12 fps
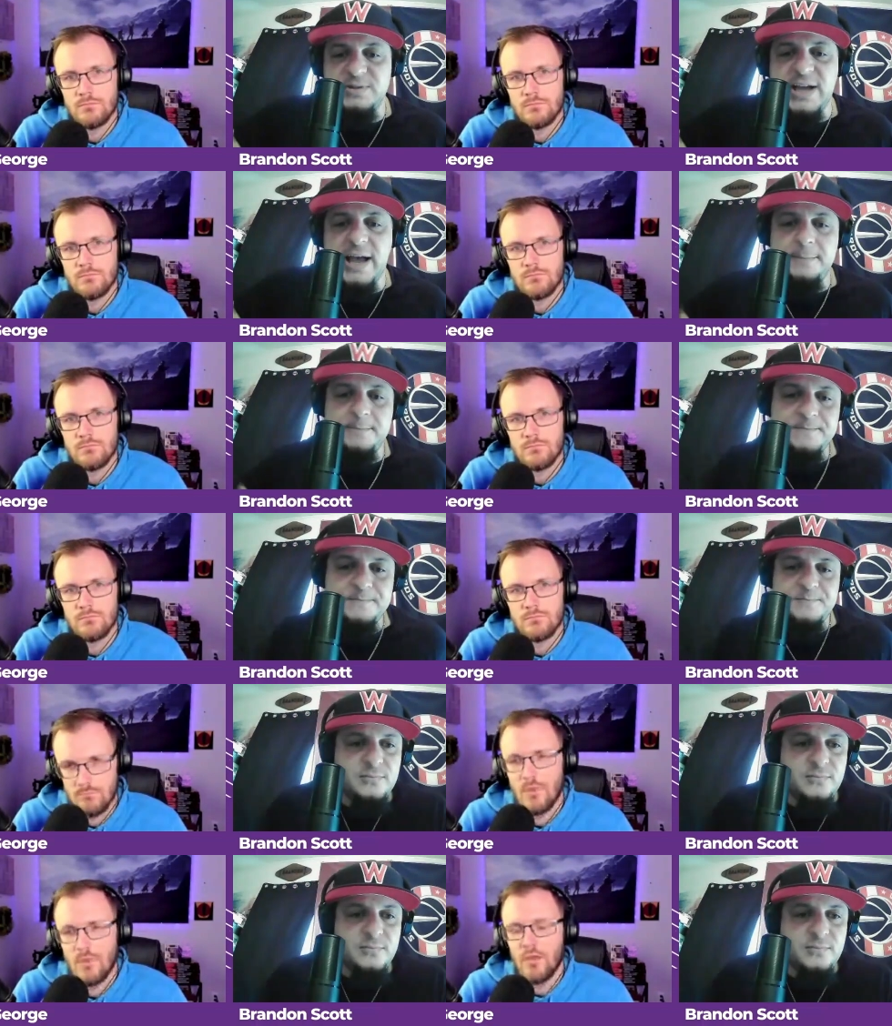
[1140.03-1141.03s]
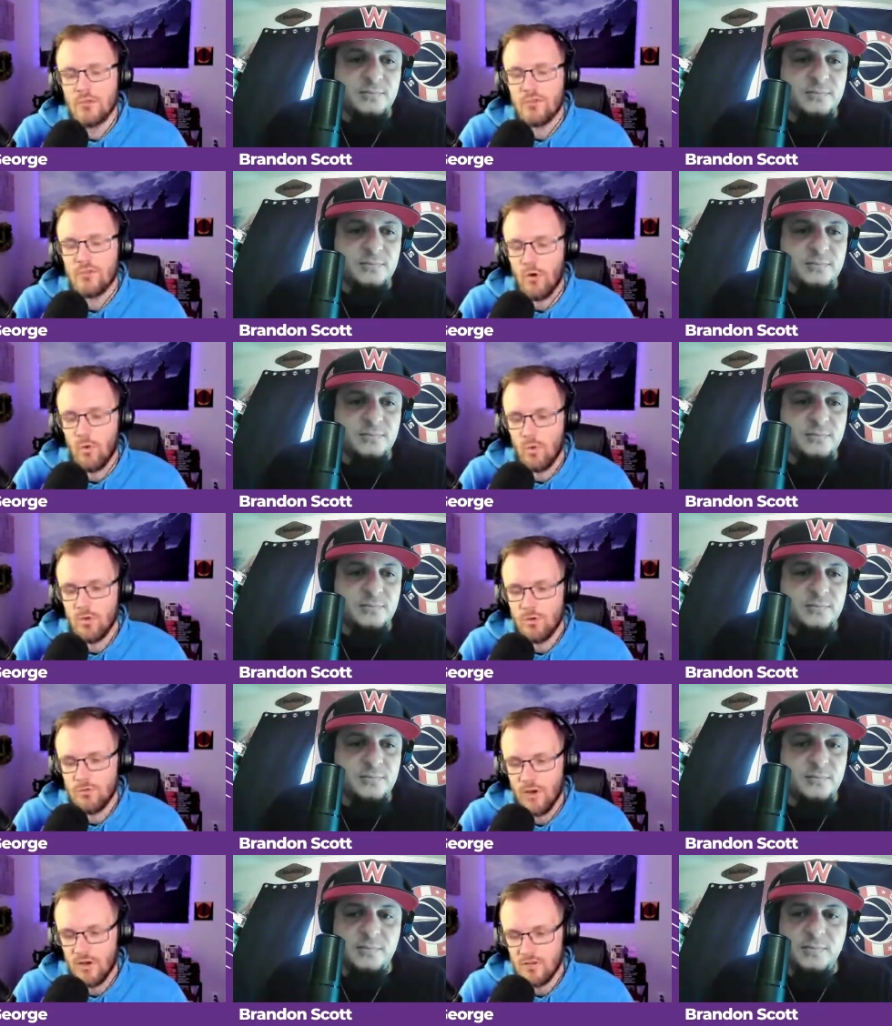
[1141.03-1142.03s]
Speaker 1: shot. So
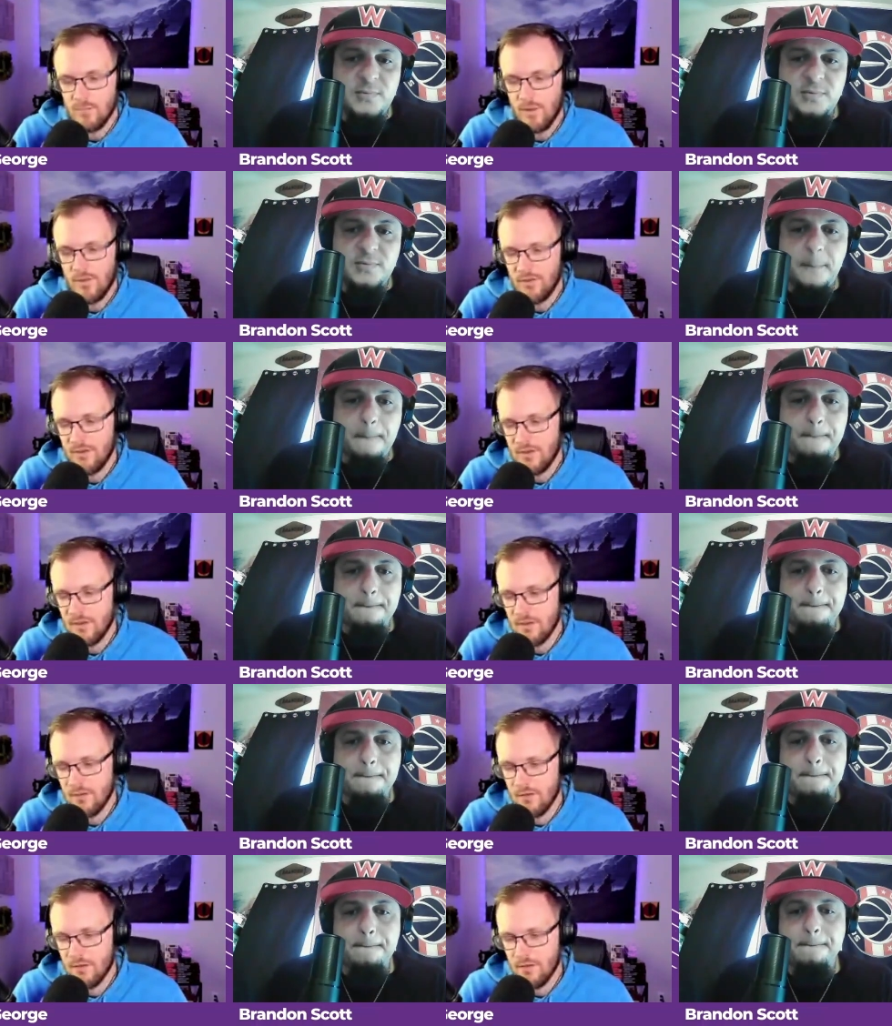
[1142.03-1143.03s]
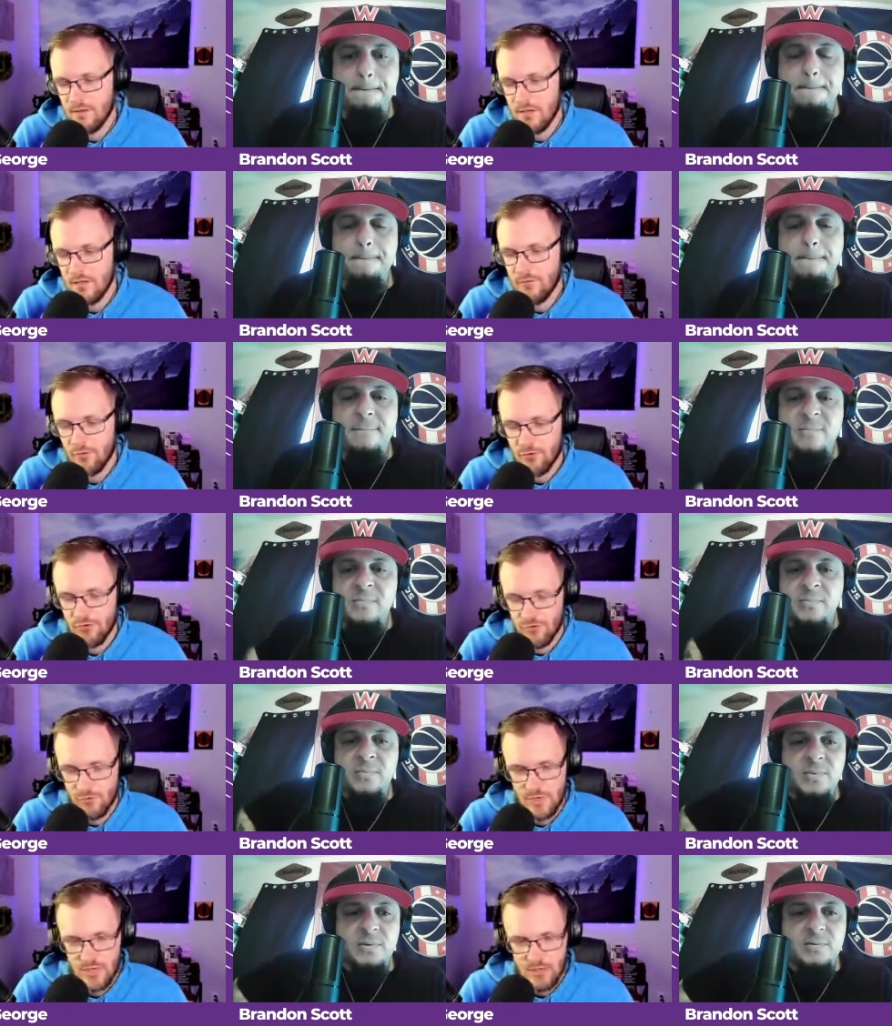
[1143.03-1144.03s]
you've talked about the need the need for
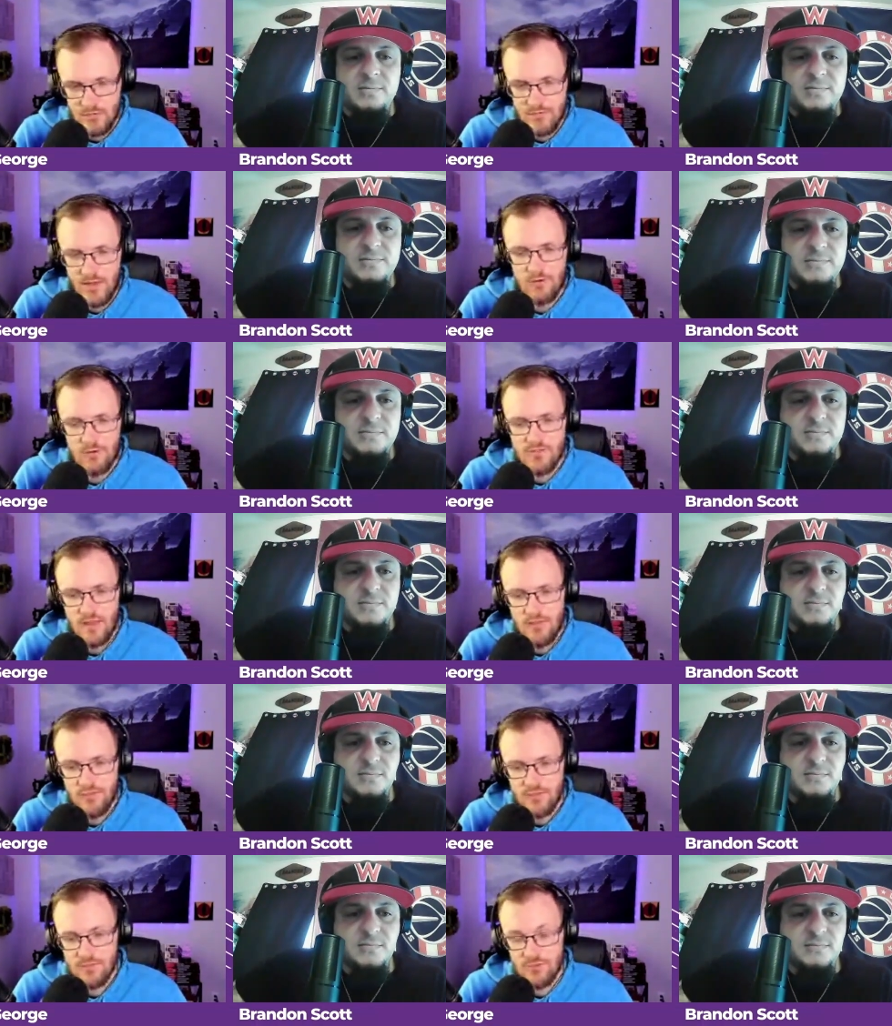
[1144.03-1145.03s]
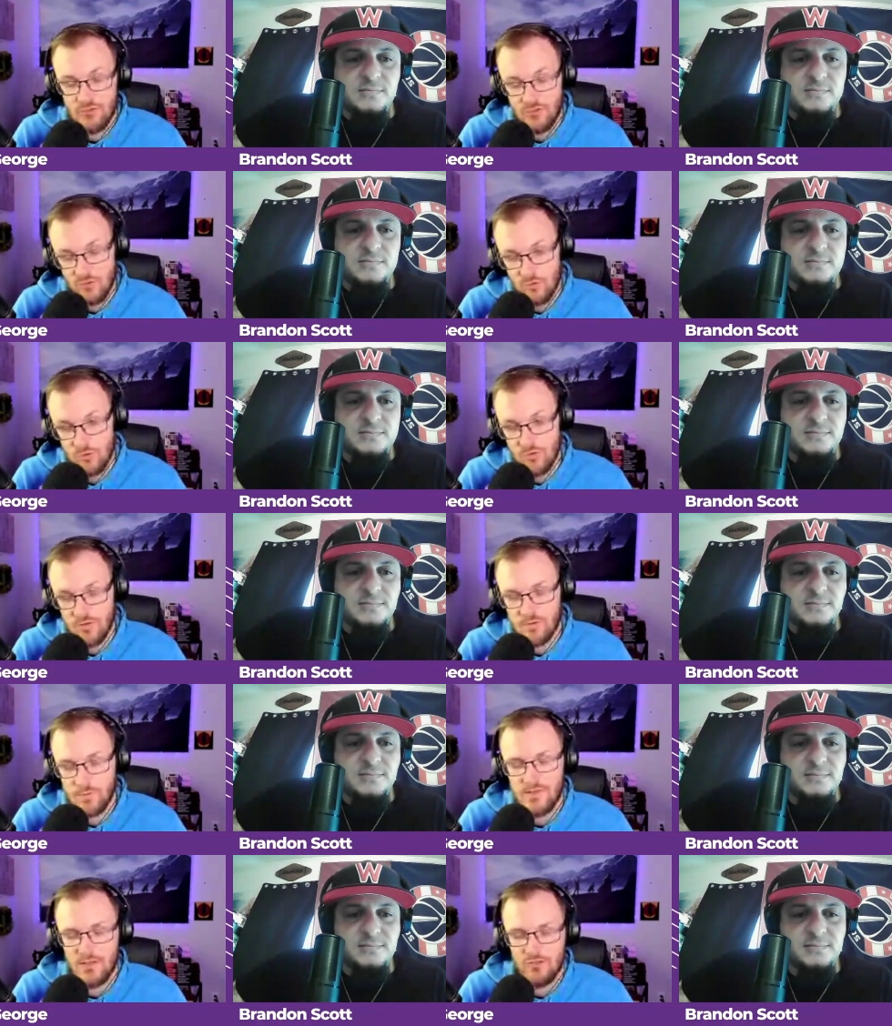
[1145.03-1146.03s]
shooting. Terrence Davis is a shooter
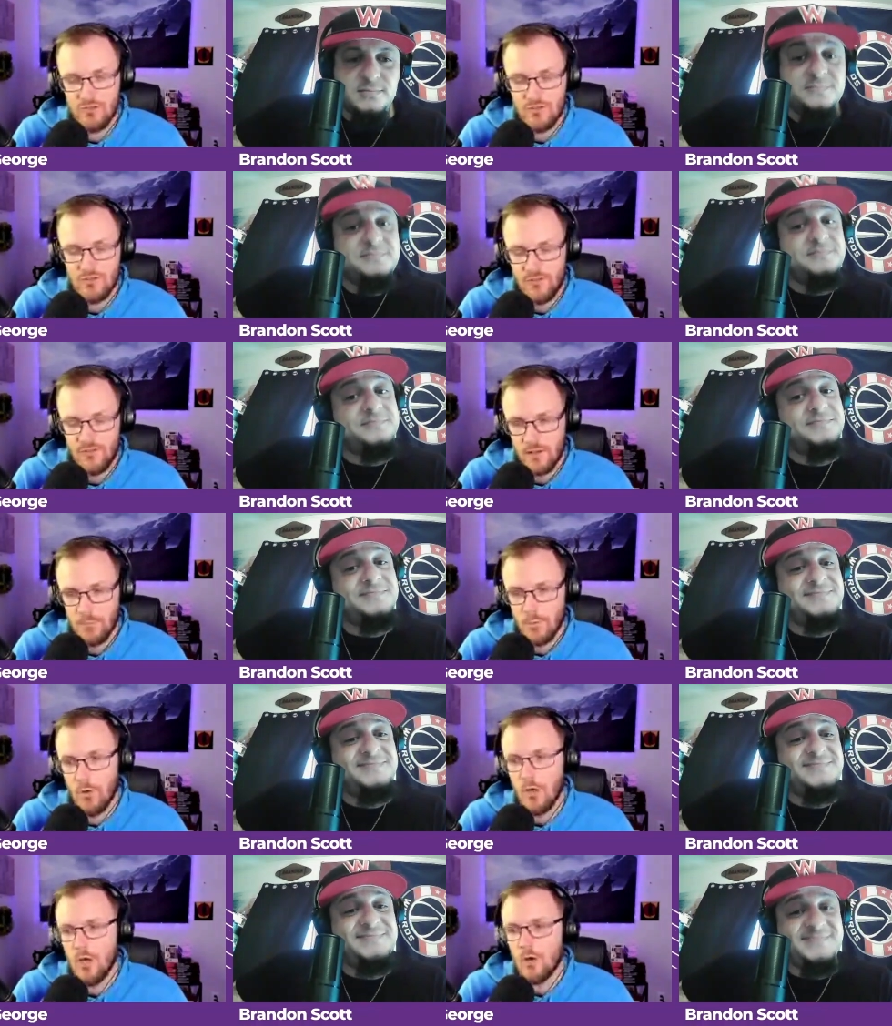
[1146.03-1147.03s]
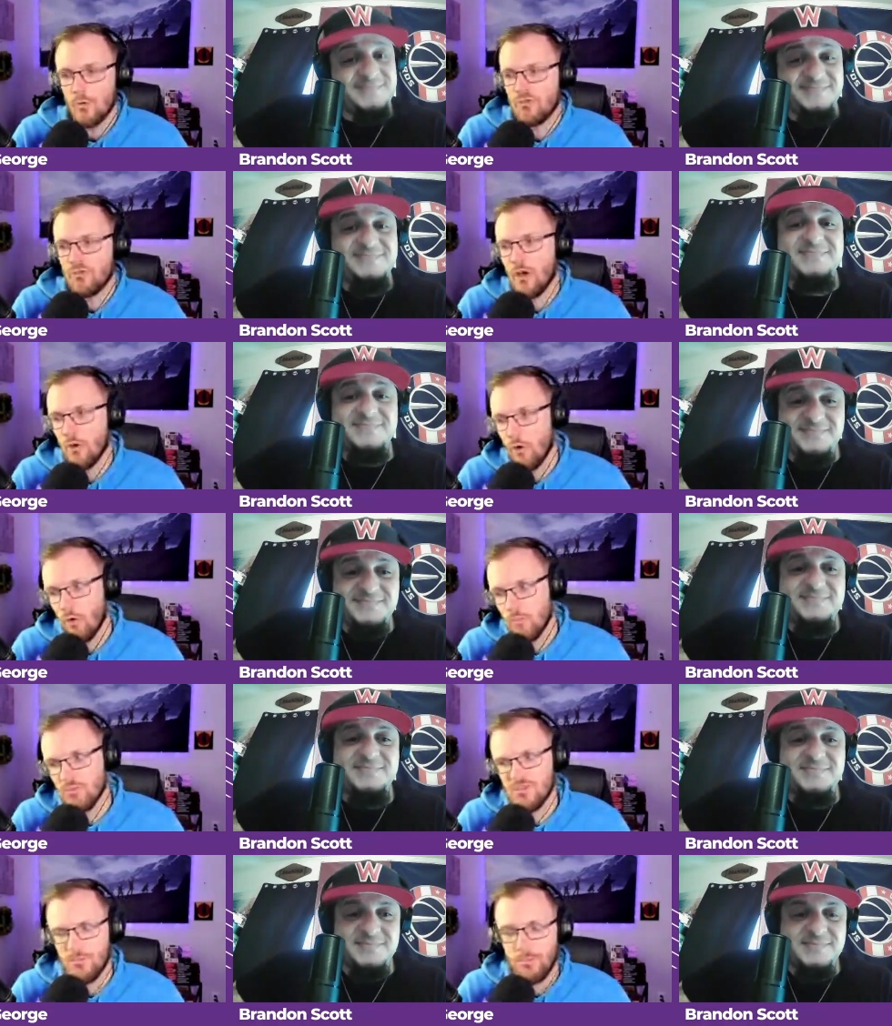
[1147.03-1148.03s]
that's potentially available. Richaun
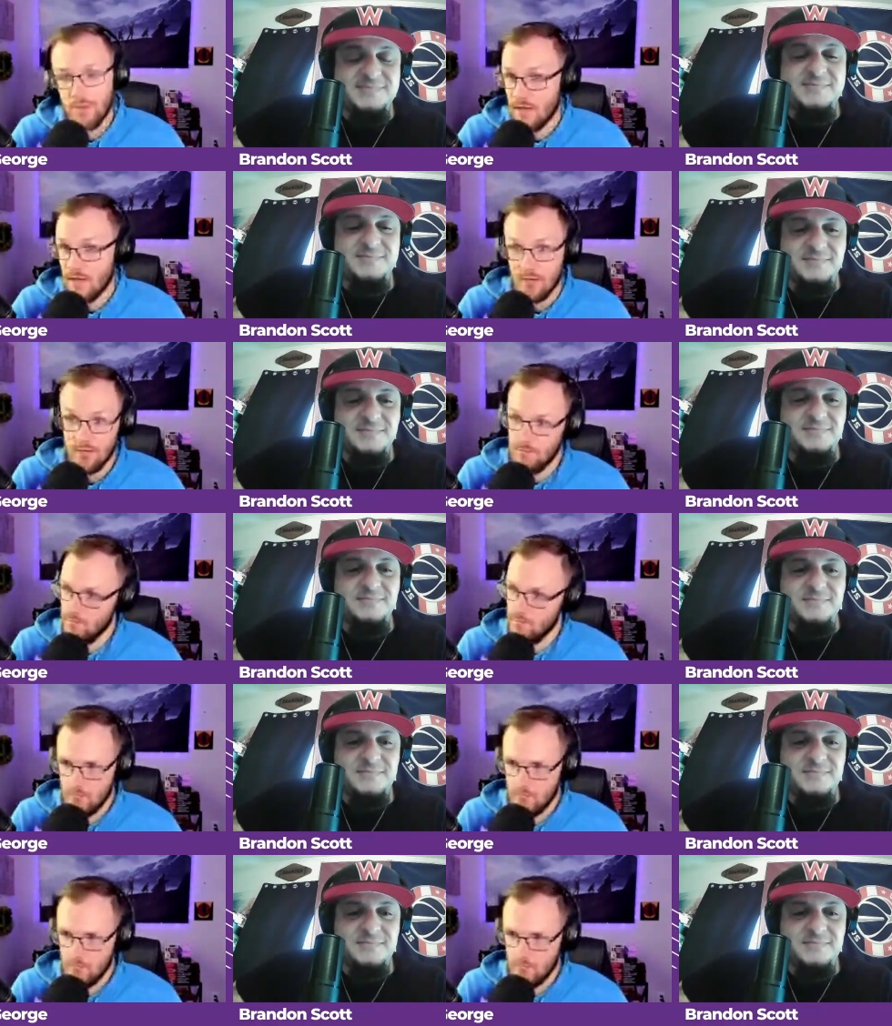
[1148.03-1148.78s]
Holmes is a big